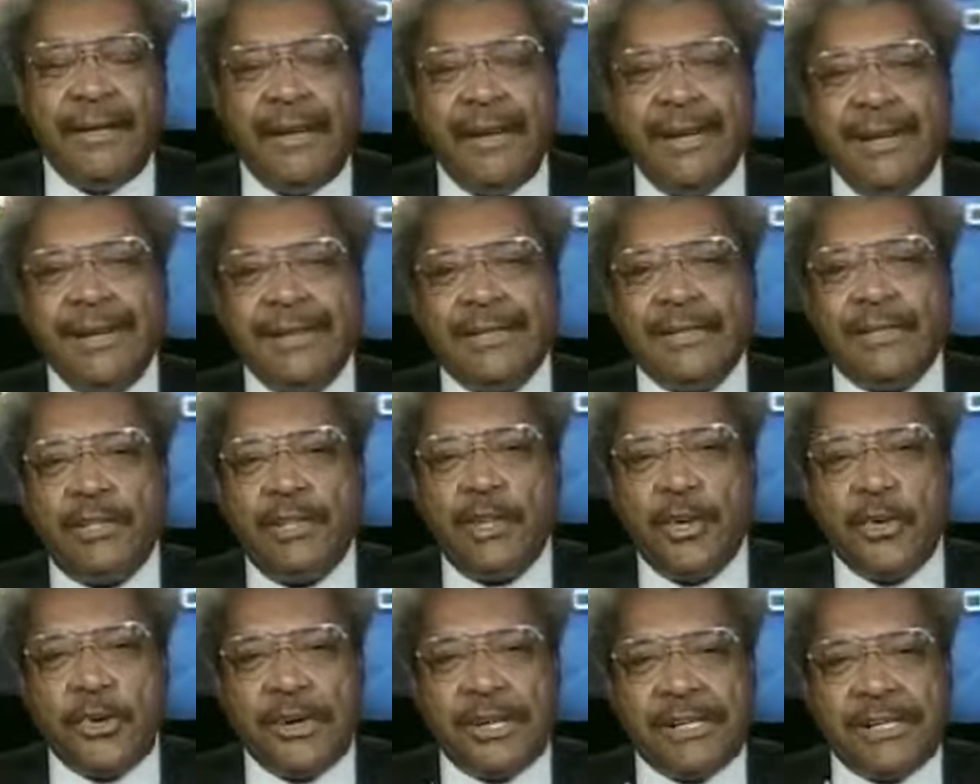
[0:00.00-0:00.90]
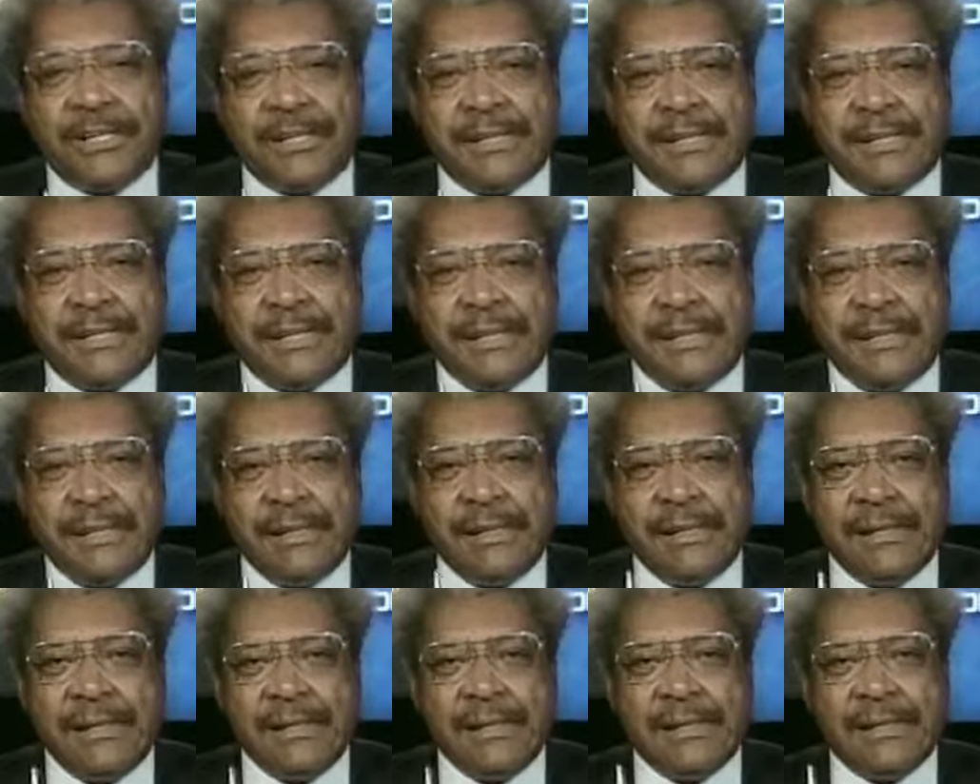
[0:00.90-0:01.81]
Lennox Lewis
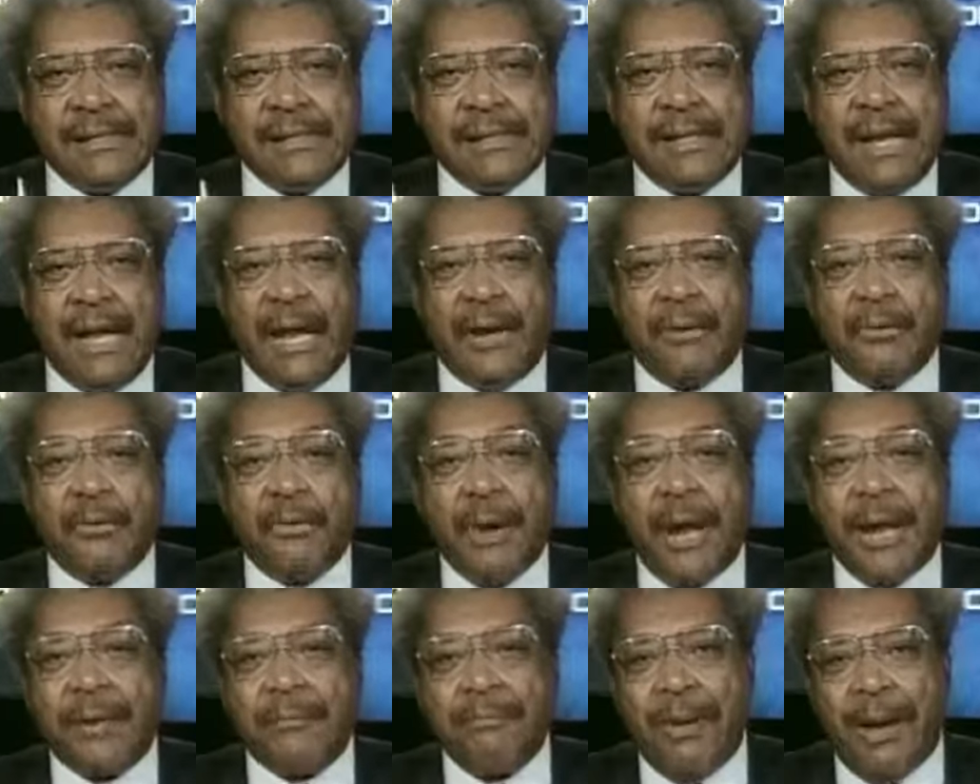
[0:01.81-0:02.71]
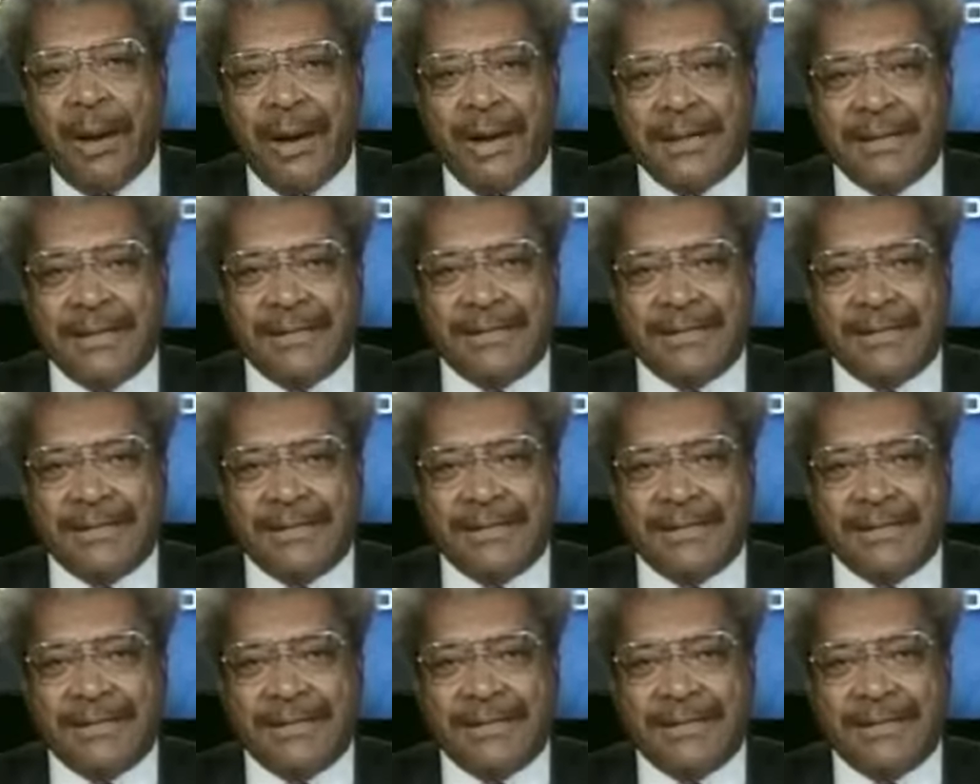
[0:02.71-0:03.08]
and Rahman